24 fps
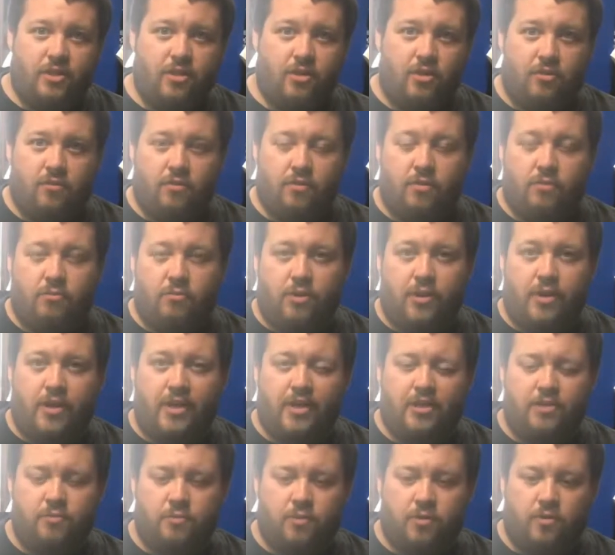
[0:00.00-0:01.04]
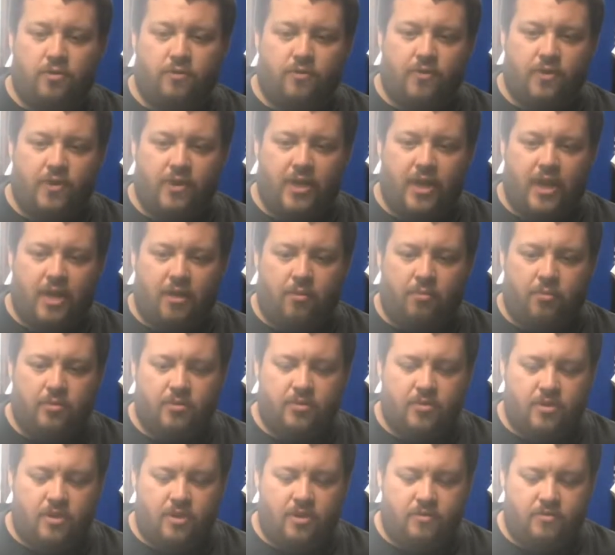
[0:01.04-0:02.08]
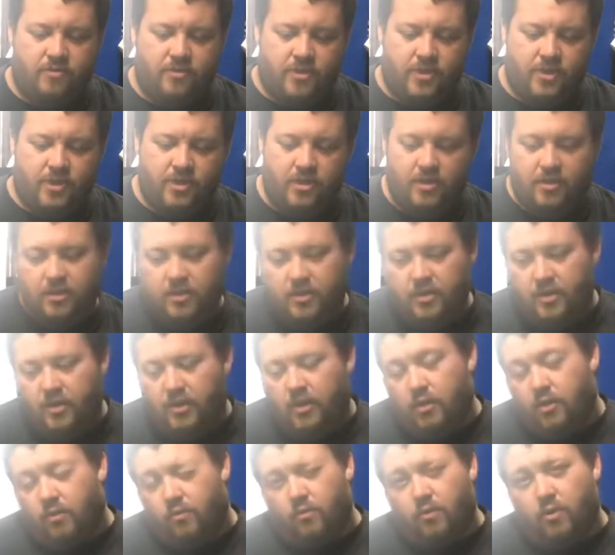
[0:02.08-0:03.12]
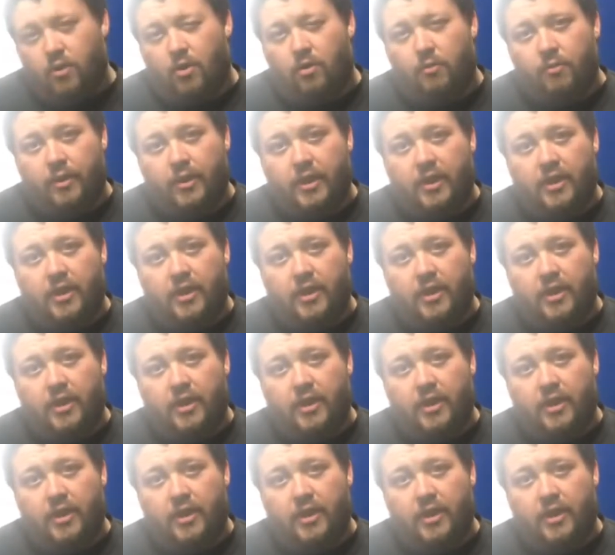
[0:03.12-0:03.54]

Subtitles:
go over the brakes, pull the front calipers off, see what all we